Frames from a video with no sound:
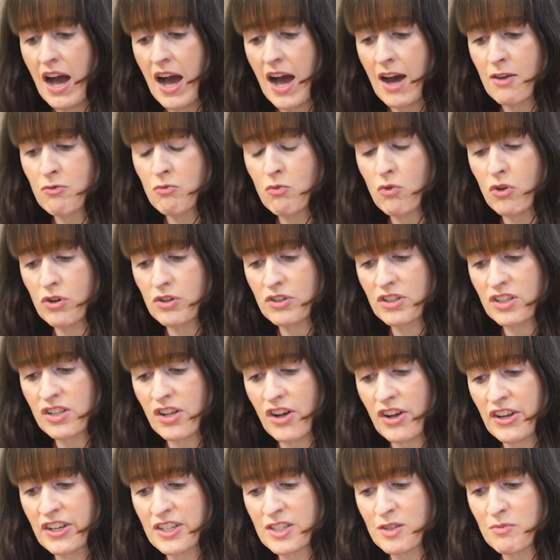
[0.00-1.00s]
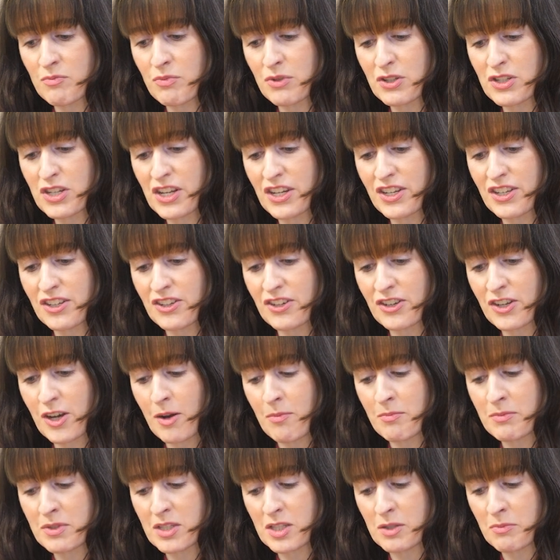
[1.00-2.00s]
And one client in particular
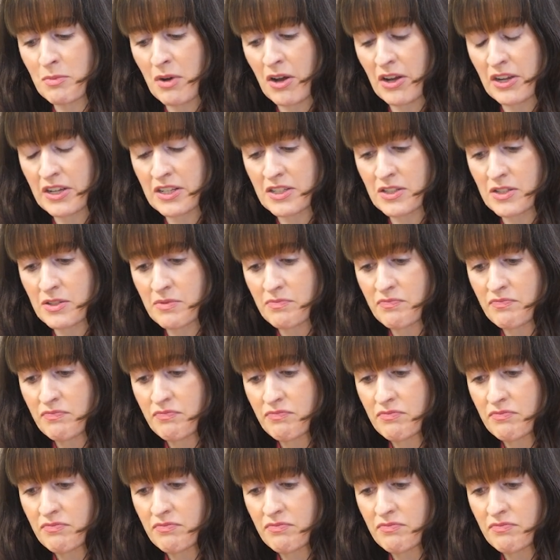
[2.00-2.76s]
comes to mind.